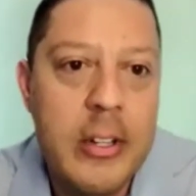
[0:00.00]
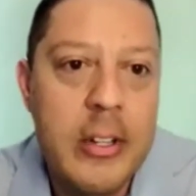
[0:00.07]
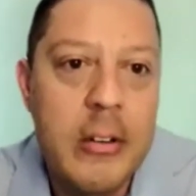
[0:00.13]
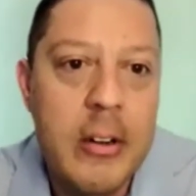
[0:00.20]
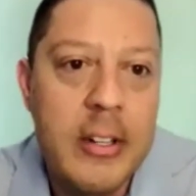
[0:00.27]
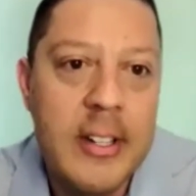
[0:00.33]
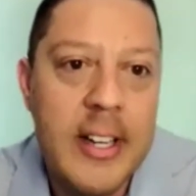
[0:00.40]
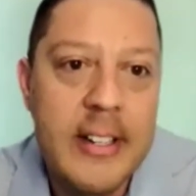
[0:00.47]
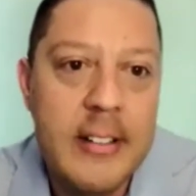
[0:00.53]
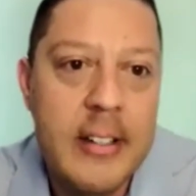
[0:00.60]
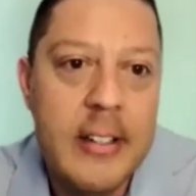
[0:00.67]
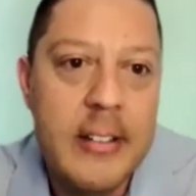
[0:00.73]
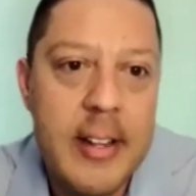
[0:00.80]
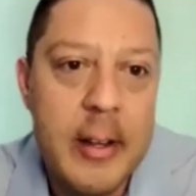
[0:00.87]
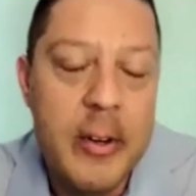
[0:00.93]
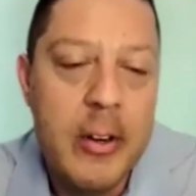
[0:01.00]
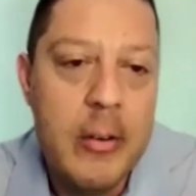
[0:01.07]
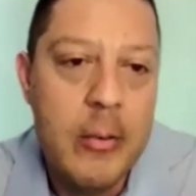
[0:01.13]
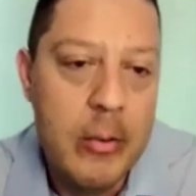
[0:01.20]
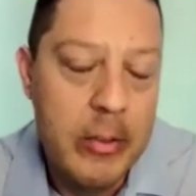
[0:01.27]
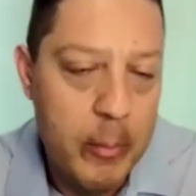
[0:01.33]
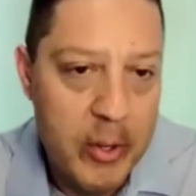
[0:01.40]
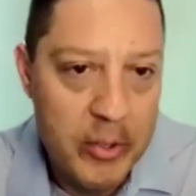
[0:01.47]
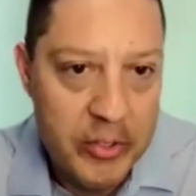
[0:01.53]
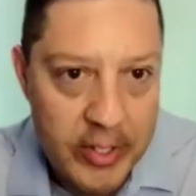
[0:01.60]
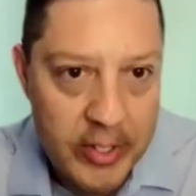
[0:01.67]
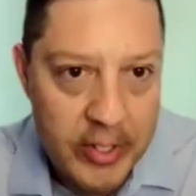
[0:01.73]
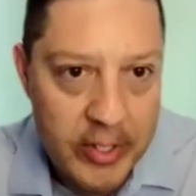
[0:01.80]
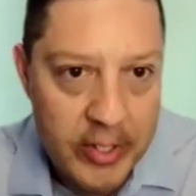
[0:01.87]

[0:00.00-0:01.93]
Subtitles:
our elected Democrats, they're mostly